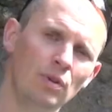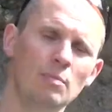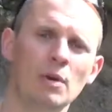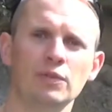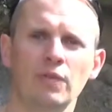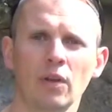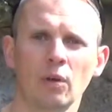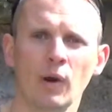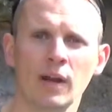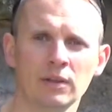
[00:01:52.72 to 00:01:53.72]
you're much
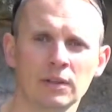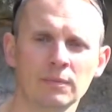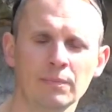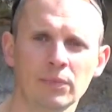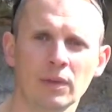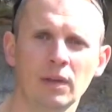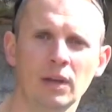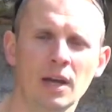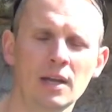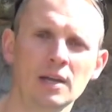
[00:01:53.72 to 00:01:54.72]
further away, aren't you?
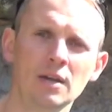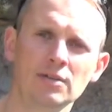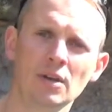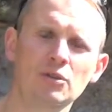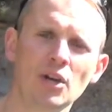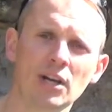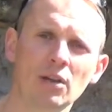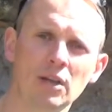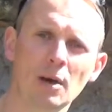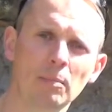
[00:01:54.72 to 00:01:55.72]
Okay, so check
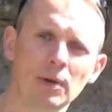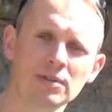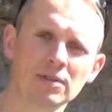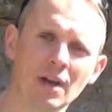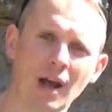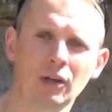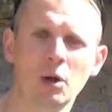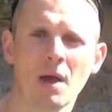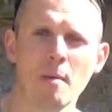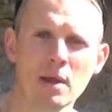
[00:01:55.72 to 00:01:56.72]
out the compass, and I
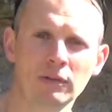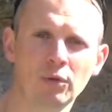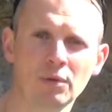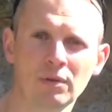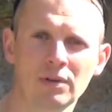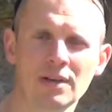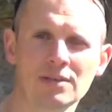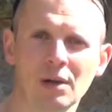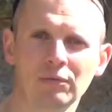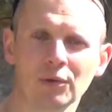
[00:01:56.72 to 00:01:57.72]
hope that metaphor
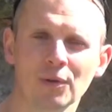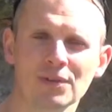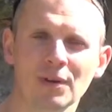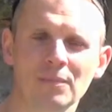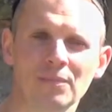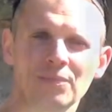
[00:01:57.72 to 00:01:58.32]
is helpful also.